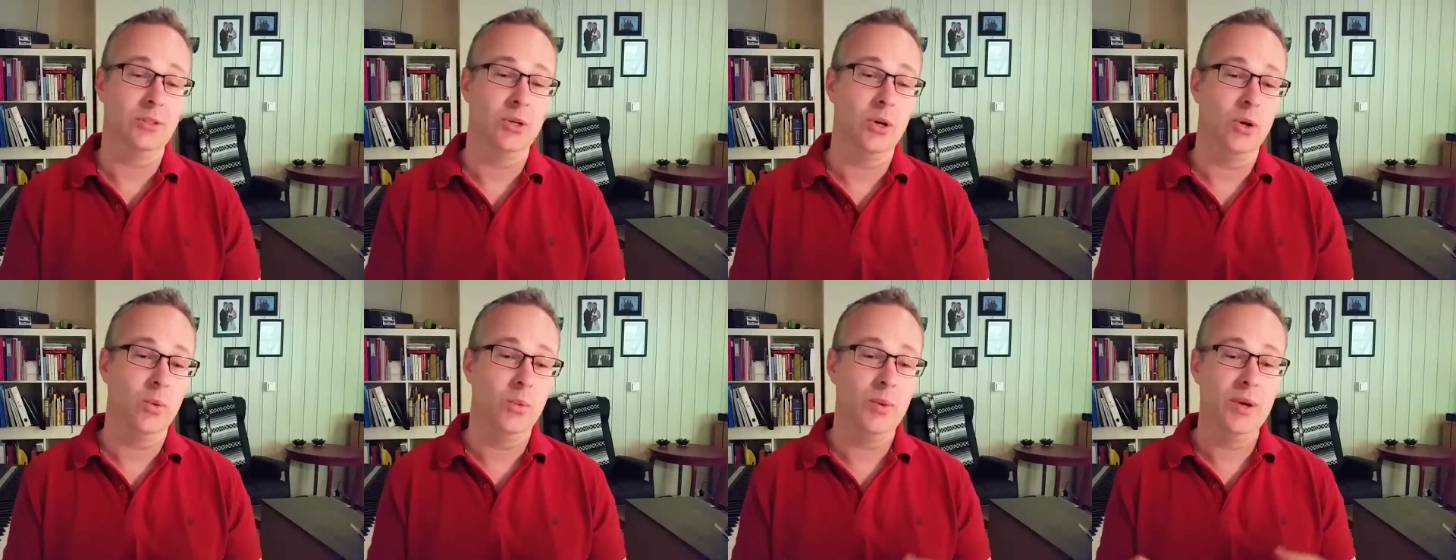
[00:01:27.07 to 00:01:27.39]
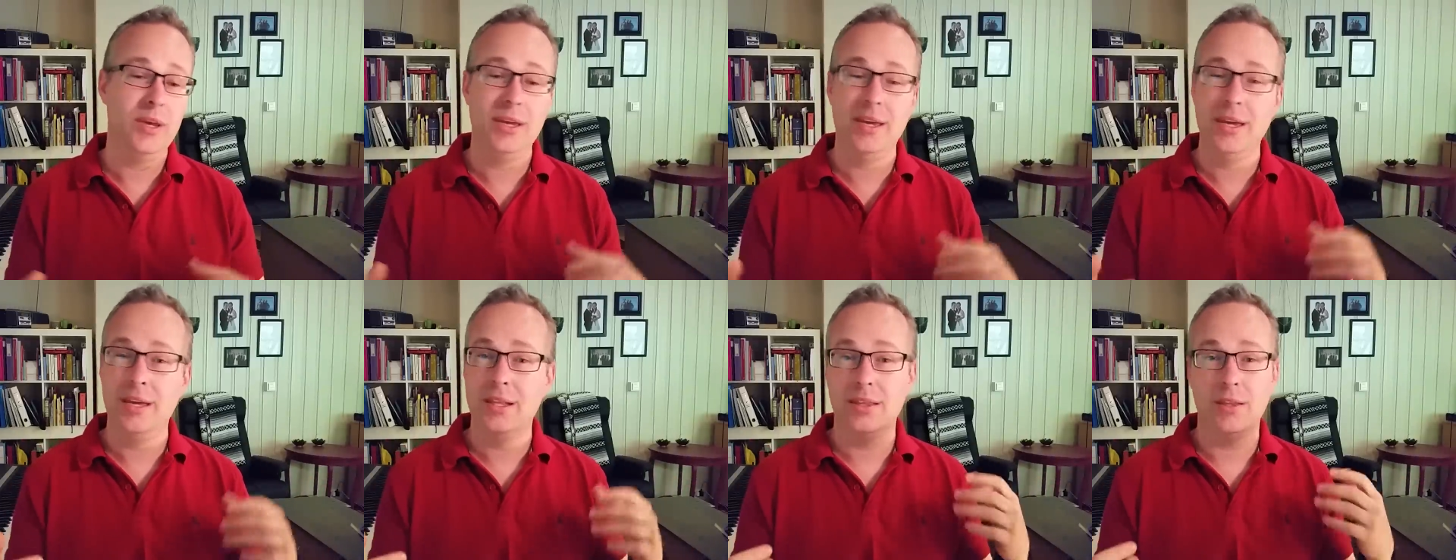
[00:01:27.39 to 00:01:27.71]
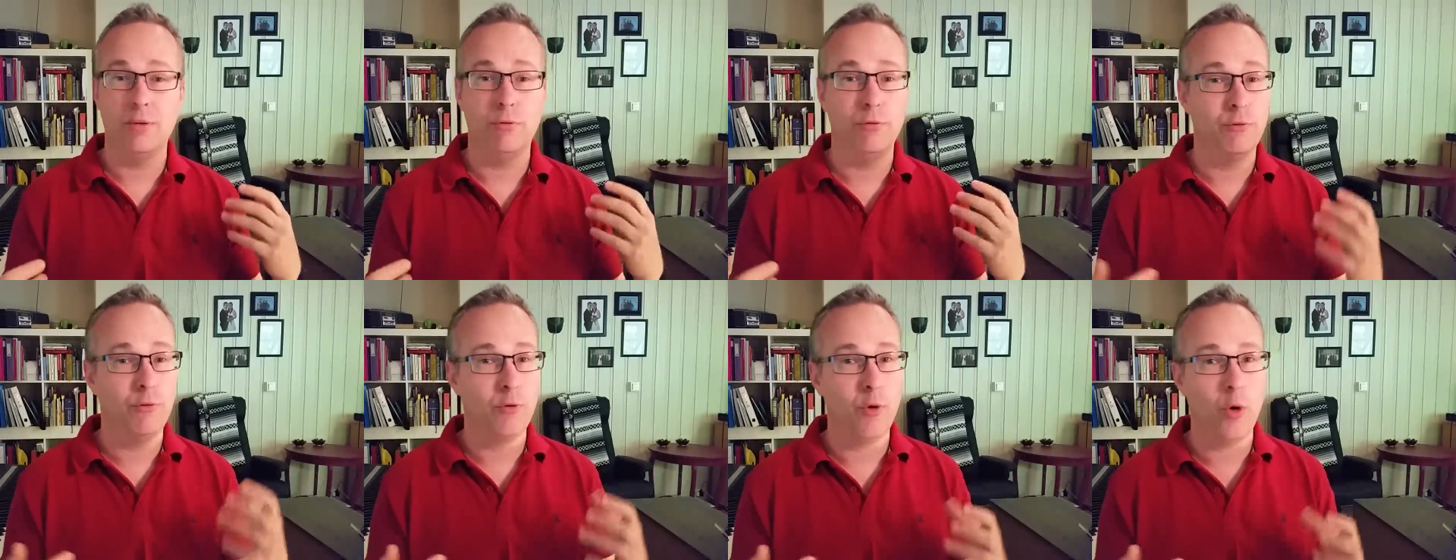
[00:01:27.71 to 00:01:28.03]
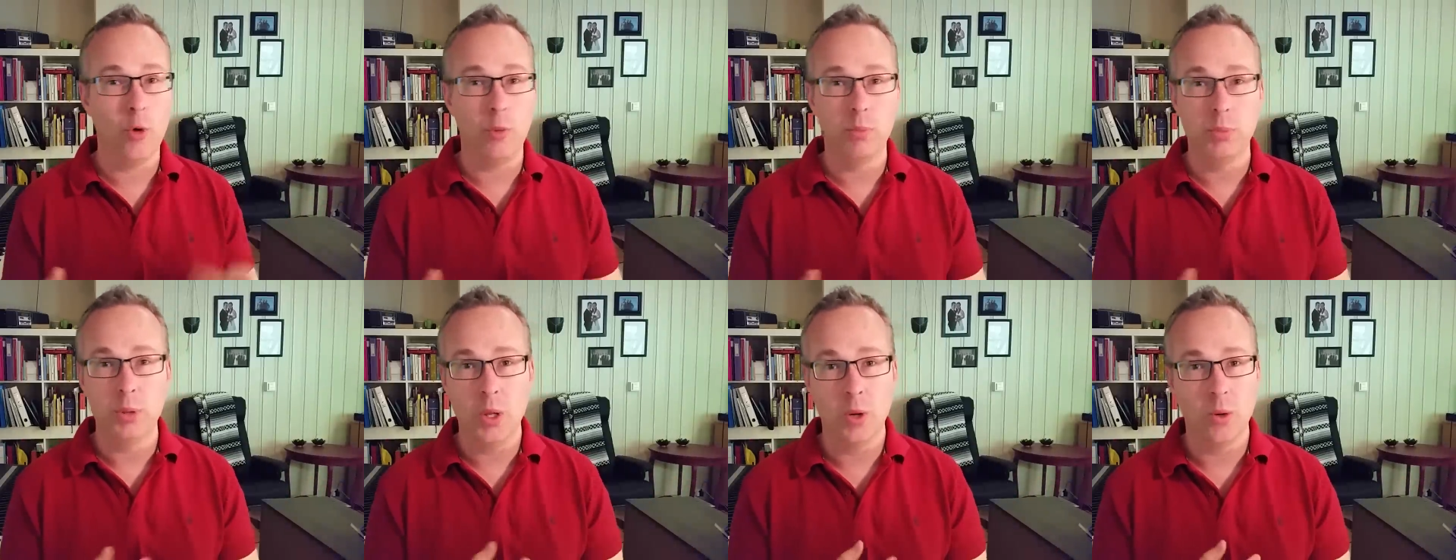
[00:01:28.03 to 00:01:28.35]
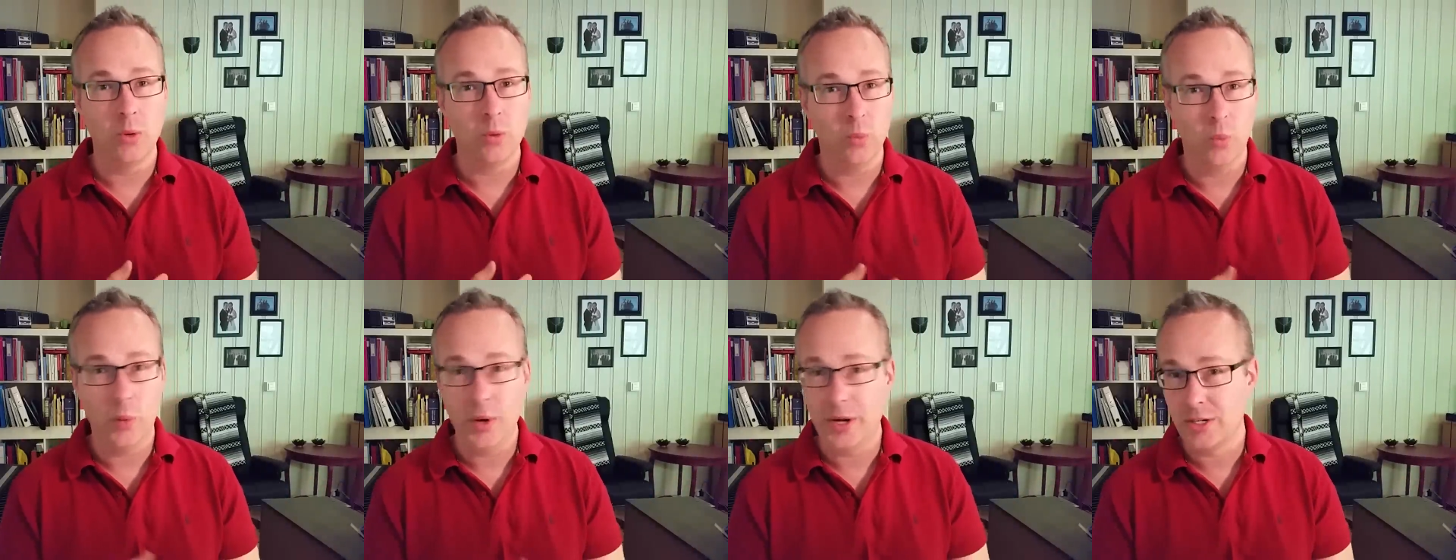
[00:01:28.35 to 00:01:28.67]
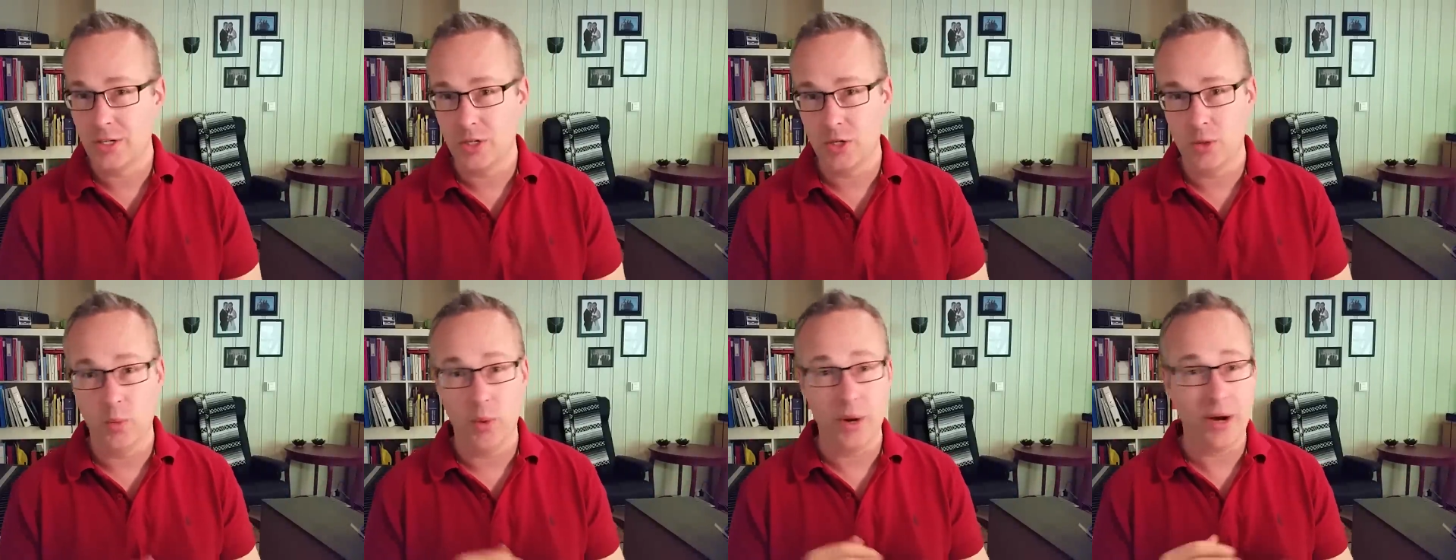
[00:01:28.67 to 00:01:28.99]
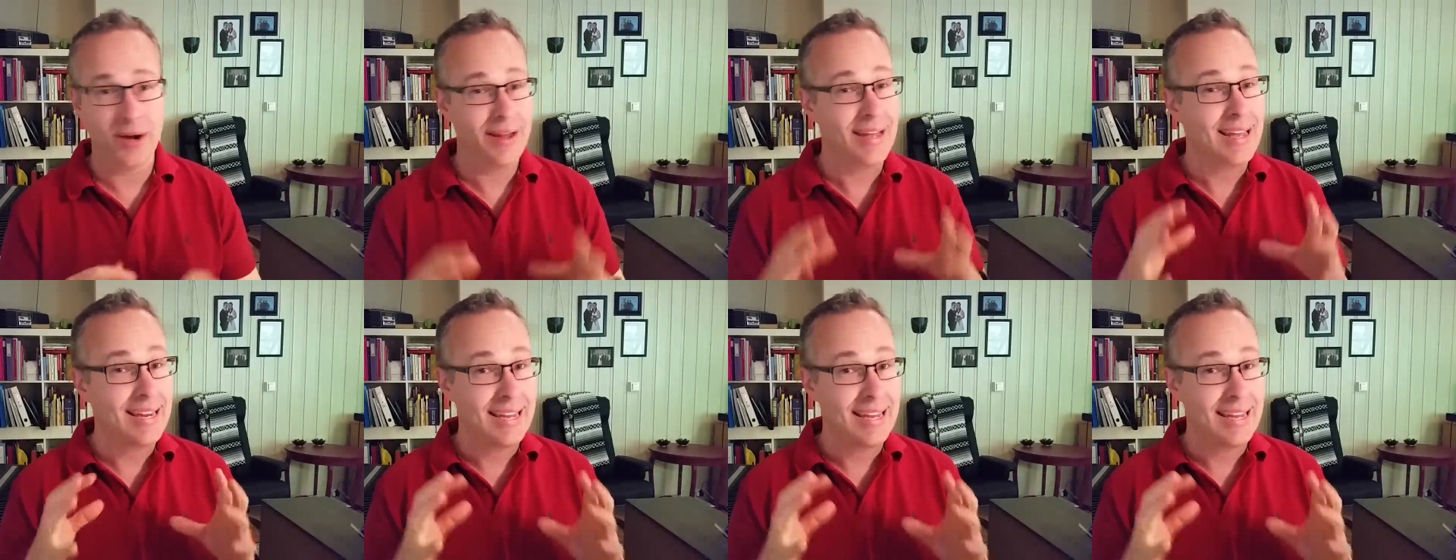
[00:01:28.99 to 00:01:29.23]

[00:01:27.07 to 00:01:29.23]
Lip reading: So we get the full-blown winter where